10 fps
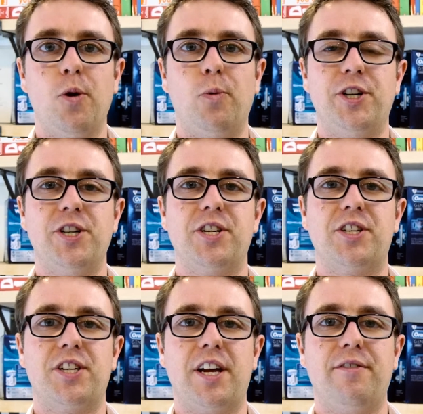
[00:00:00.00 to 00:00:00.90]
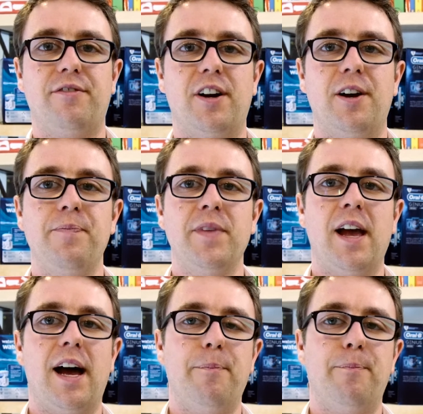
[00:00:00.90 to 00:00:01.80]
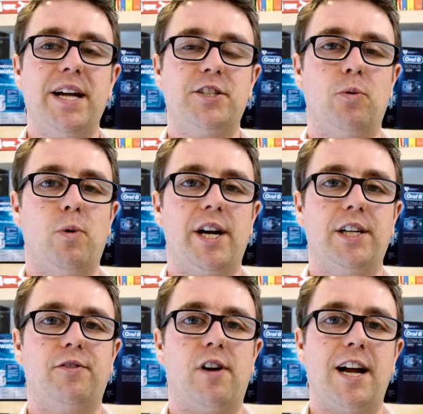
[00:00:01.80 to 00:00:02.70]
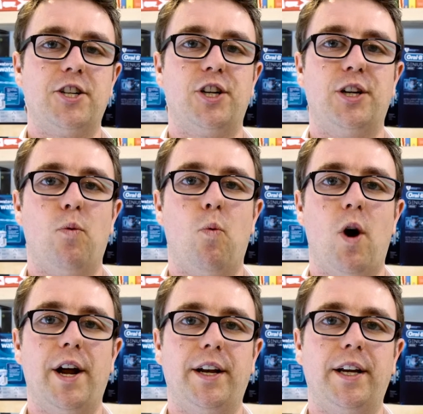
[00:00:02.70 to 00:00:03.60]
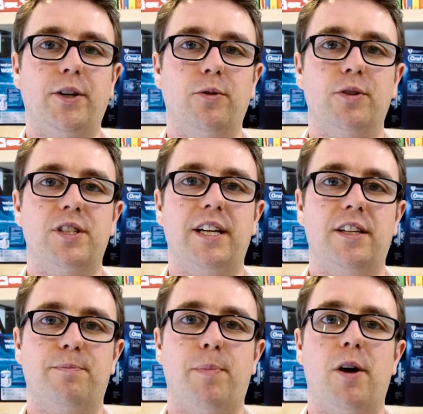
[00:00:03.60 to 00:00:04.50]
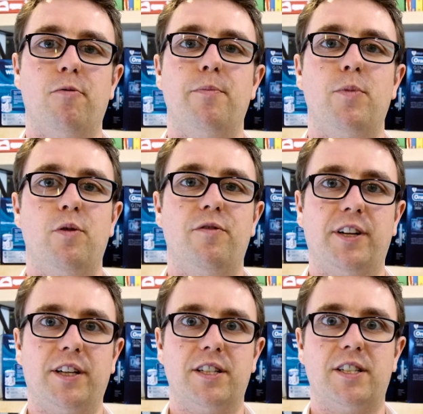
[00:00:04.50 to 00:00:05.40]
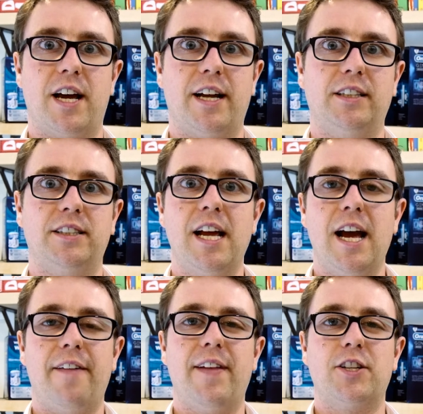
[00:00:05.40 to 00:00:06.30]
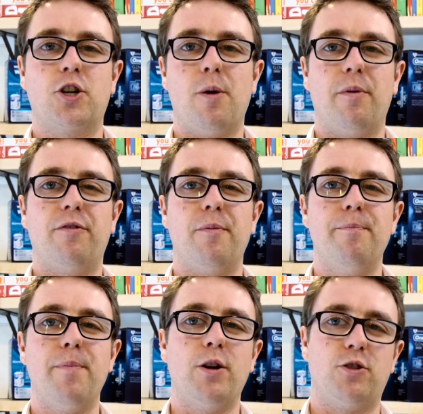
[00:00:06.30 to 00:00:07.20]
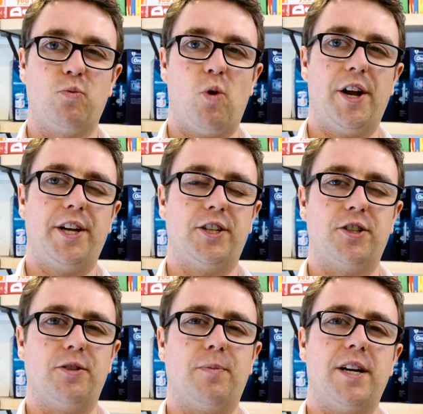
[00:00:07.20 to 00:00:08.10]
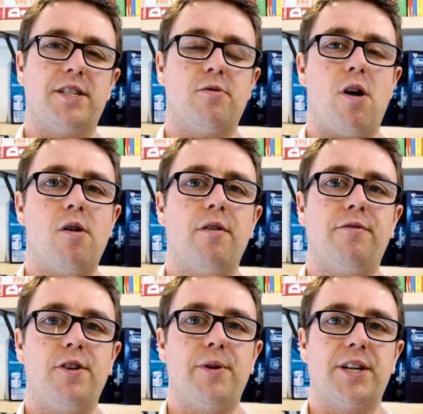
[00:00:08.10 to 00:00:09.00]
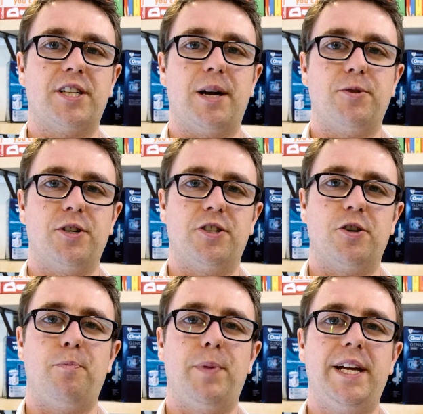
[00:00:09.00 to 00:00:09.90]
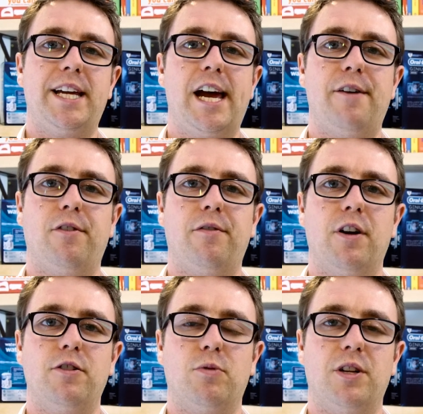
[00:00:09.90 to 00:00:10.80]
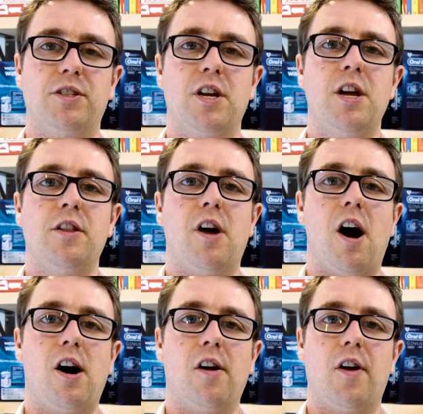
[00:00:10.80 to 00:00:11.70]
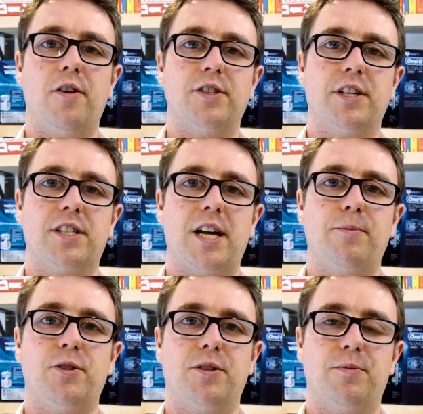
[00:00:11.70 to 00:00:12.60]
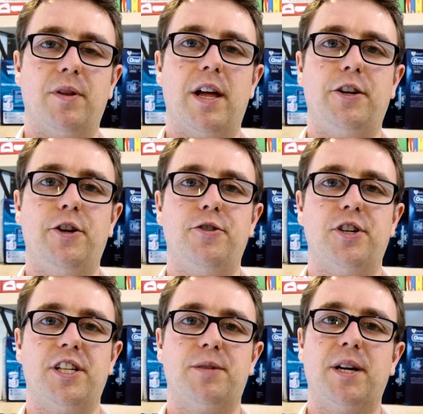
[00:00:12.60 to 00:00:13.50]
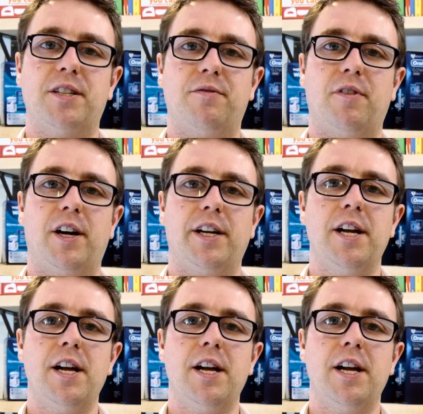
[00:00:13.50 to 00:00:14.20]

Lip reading: which is a safer and better way for actually whitening your teeth by removing the stains. And that's common for most whitening toothpaste. There are a few exceptions, so be careful of those ones that are those exceptions, but they'll usually specify